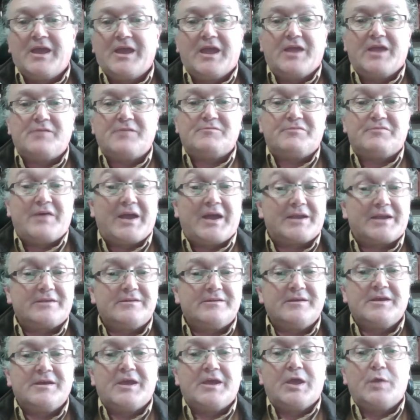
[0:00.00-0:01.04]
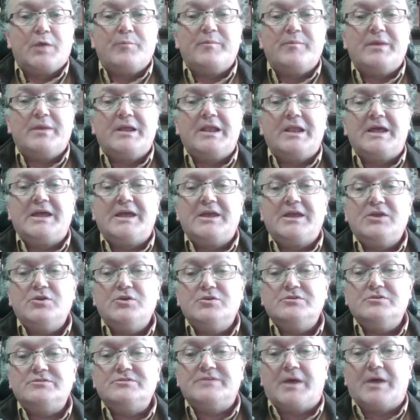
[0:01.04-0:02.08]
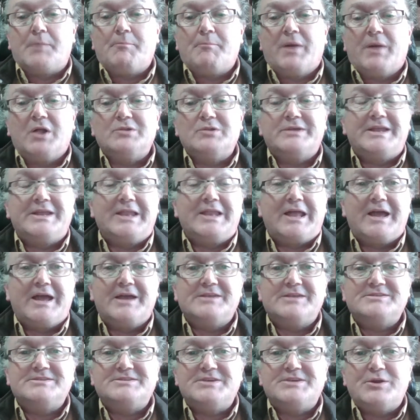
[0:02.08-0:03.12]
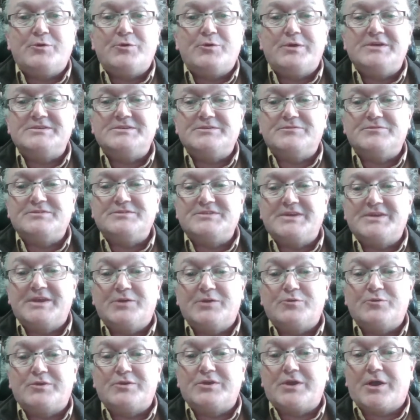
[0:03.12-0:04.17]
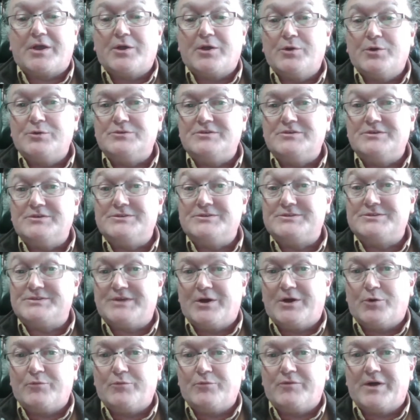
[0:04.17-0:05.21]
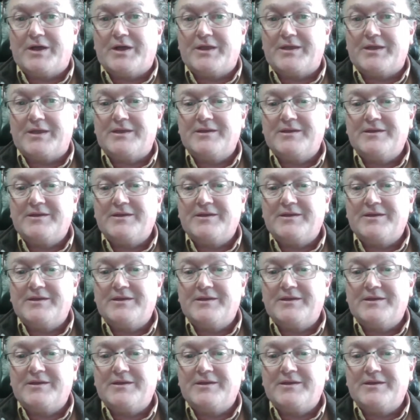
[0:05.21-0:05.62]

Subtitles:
In fact, Emilia used a multi-layered series of secret codes in Salve